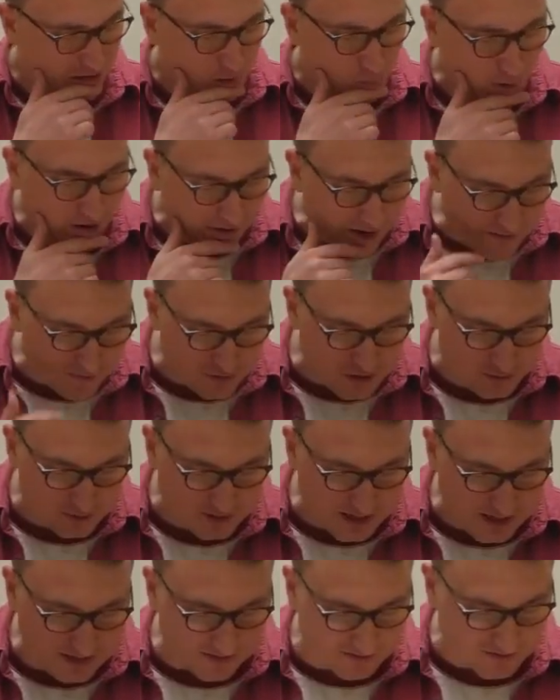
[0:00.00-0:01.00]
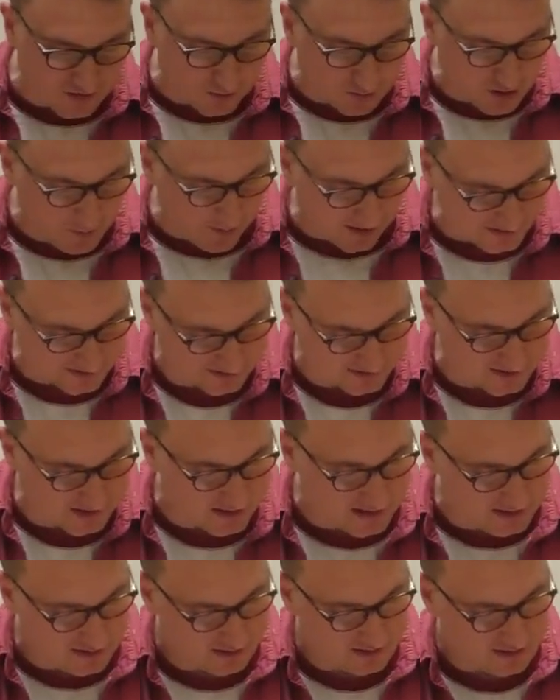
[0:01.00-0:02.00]
wherever you lead in some
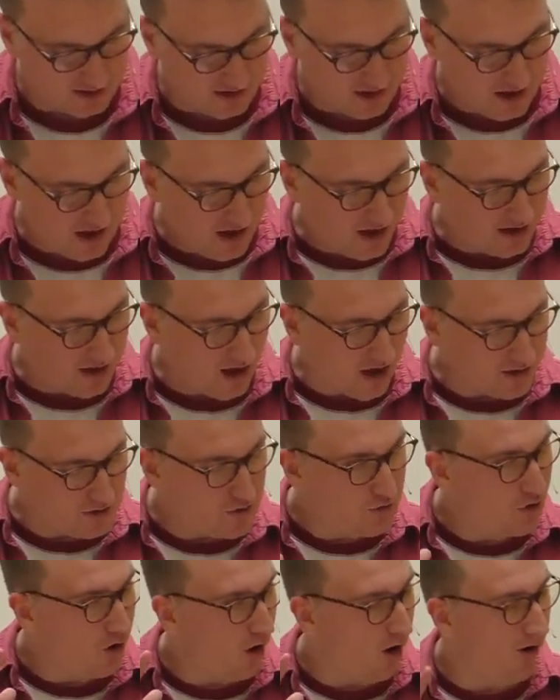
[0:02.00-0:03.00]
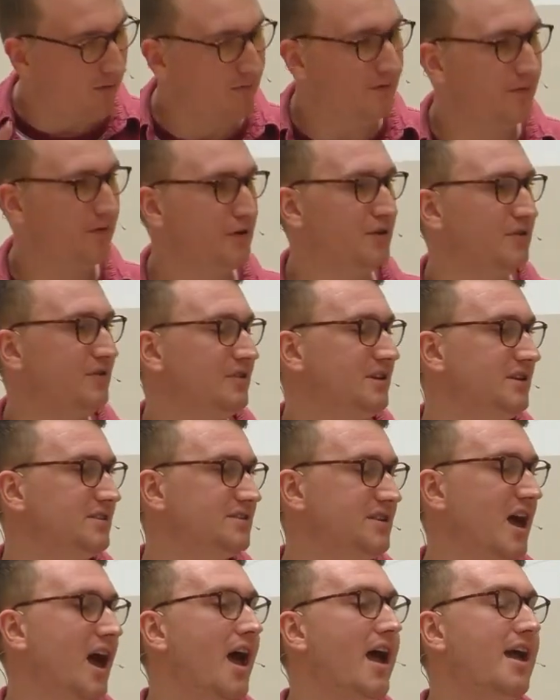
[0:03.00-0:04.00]
capacity, can you confidently
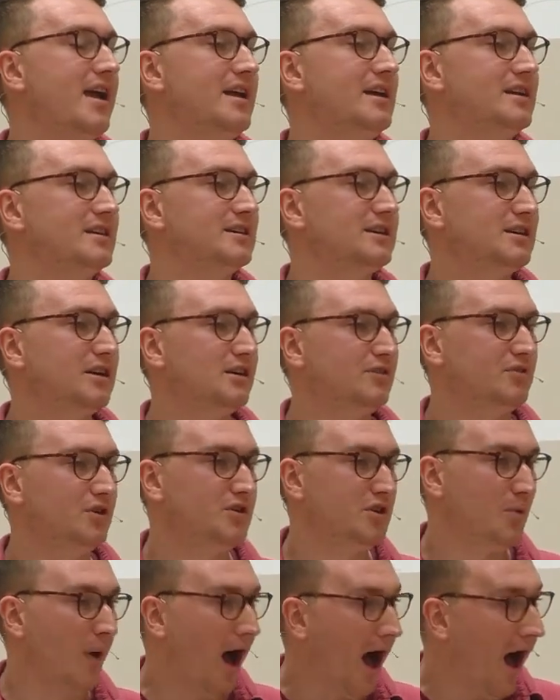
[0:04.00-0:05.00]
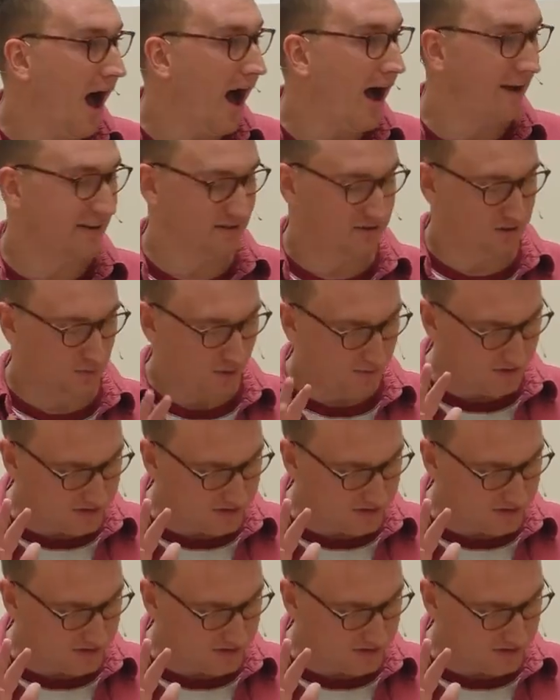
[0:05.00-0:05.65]
say that you act with